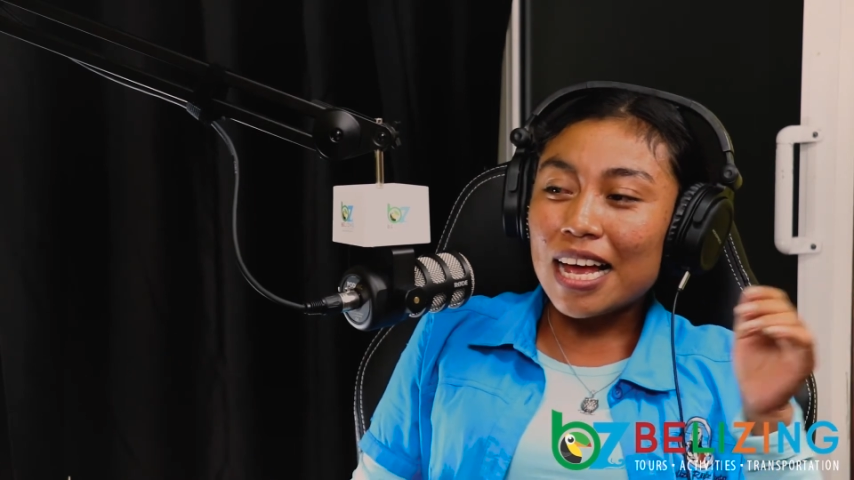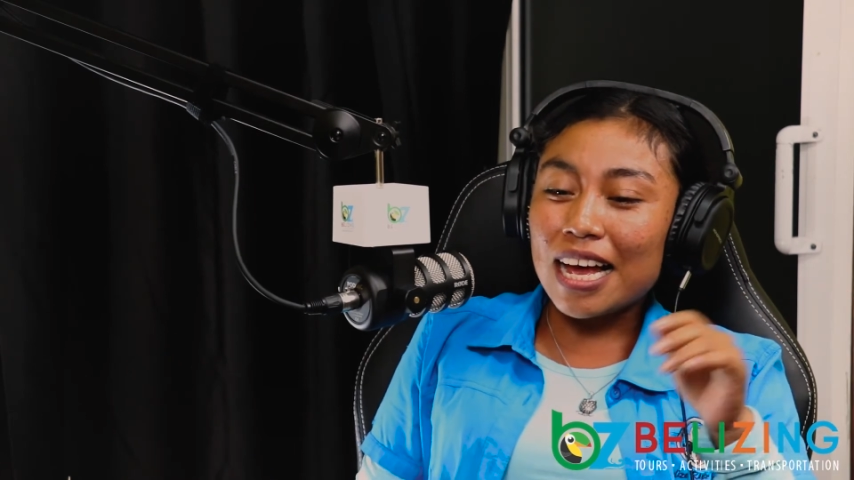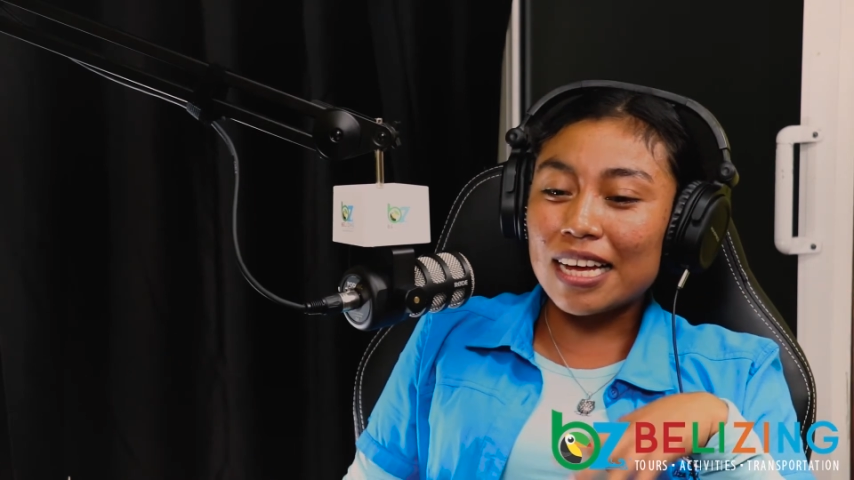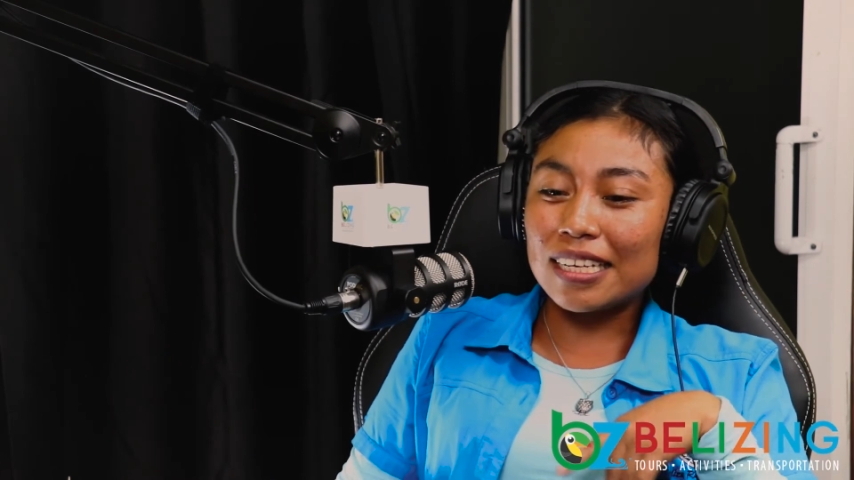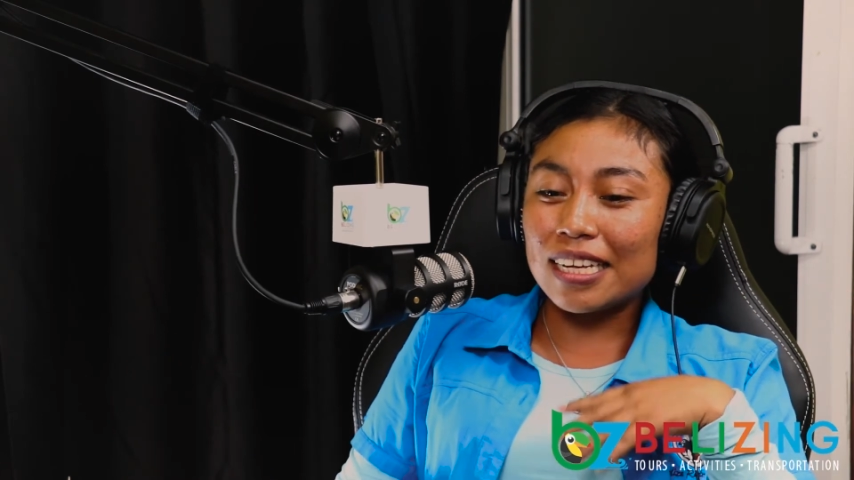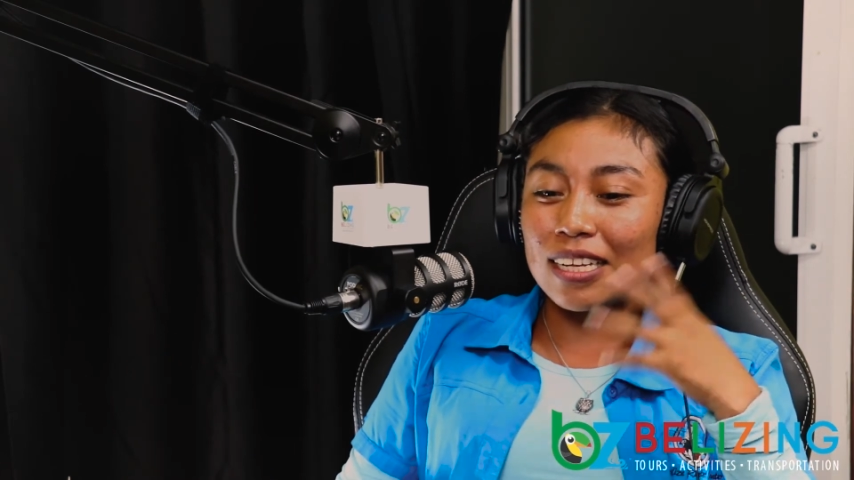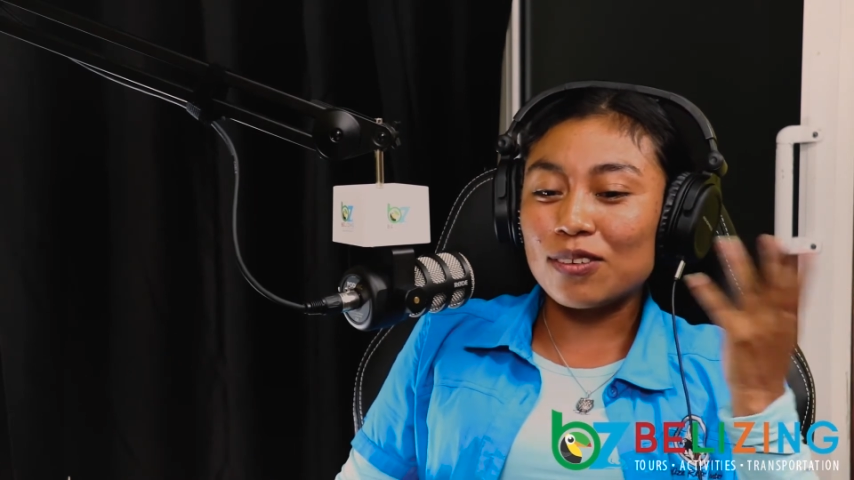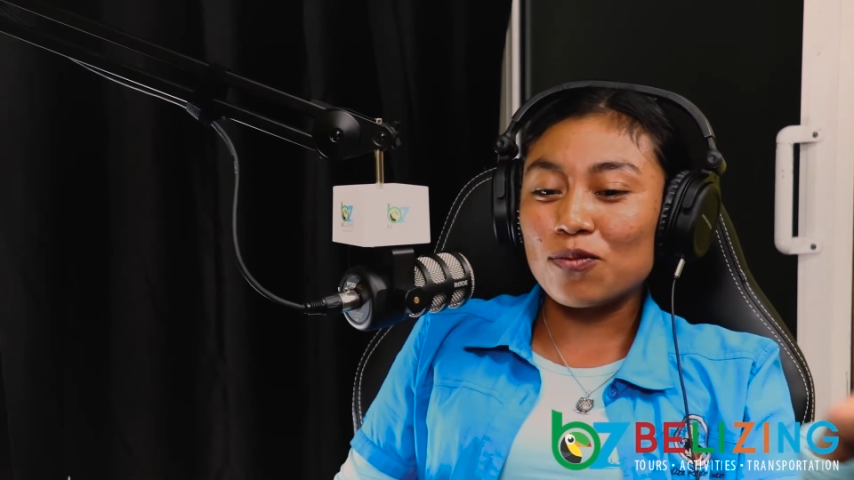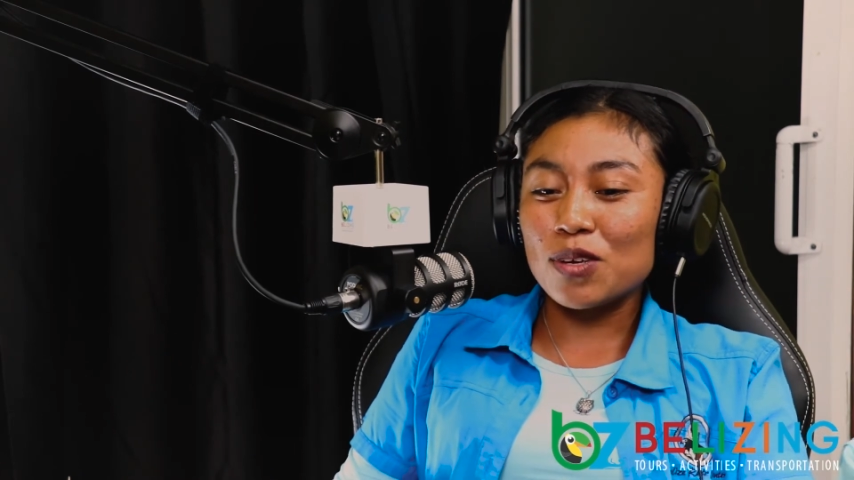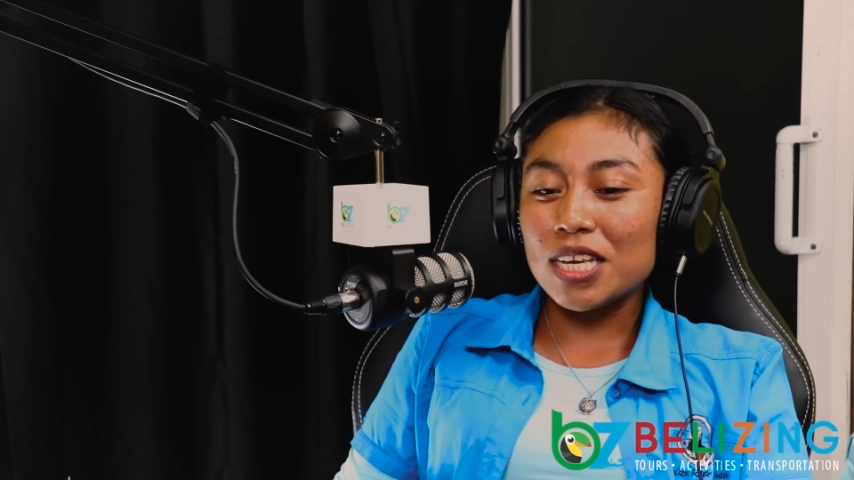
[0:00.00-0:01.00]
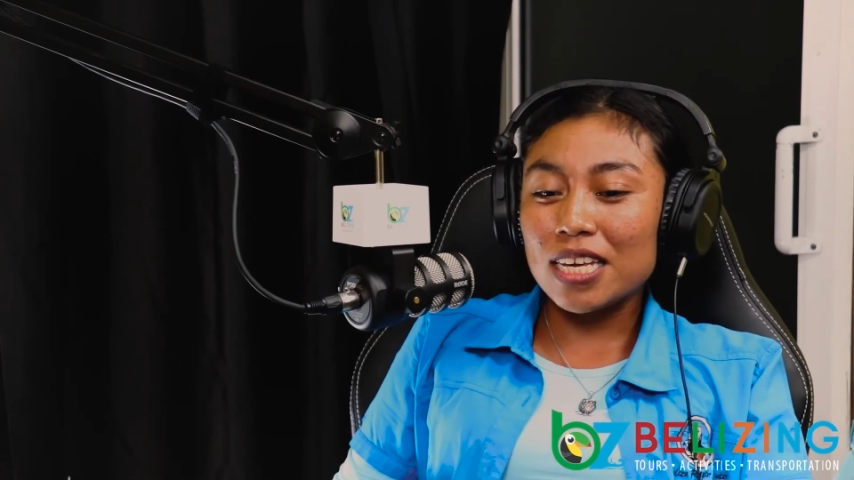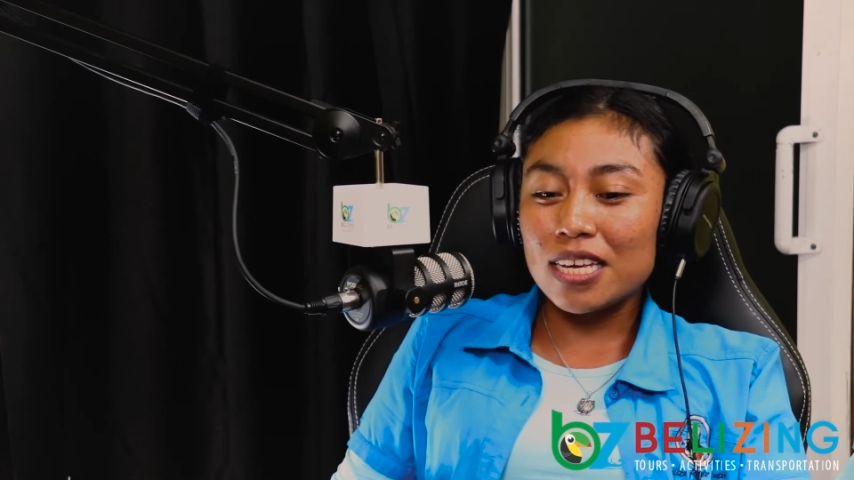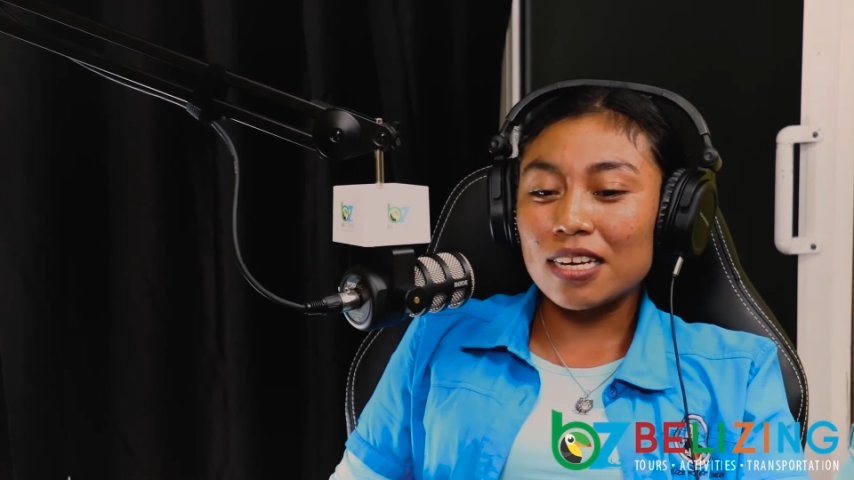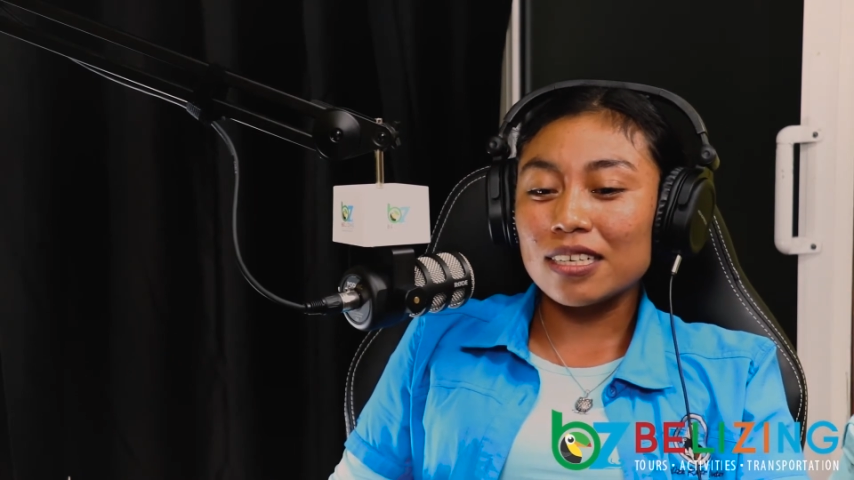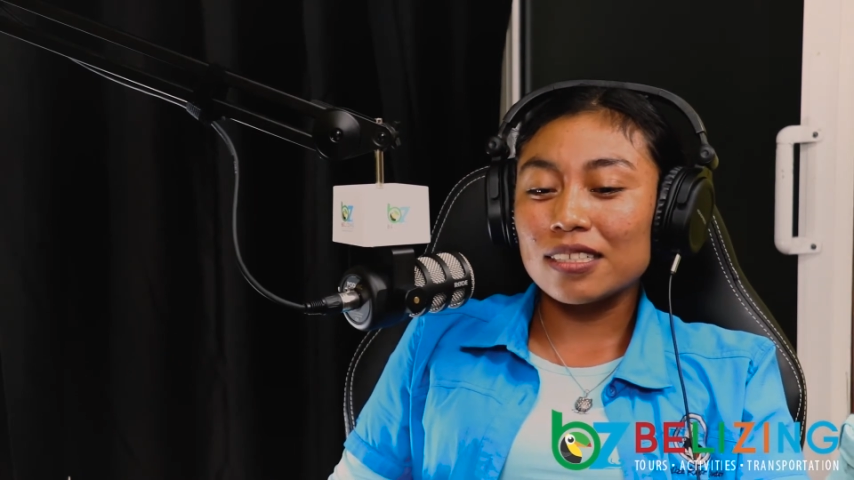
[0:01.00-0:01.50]
And then
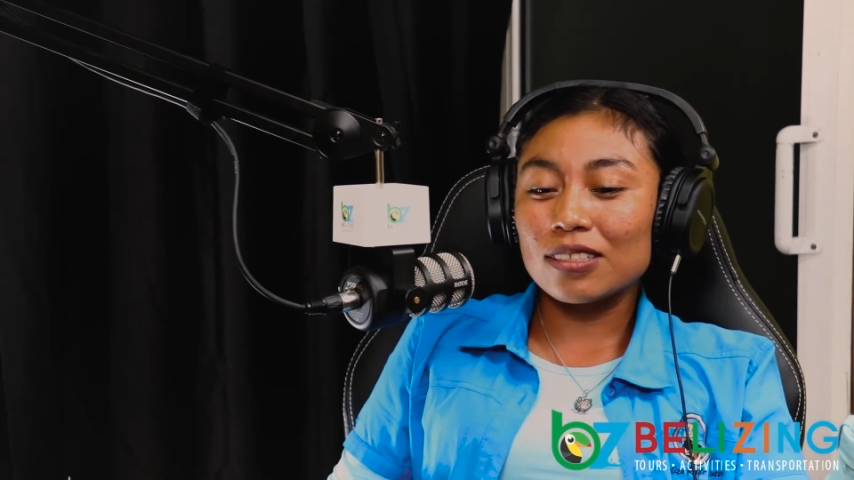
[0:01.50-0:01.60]
we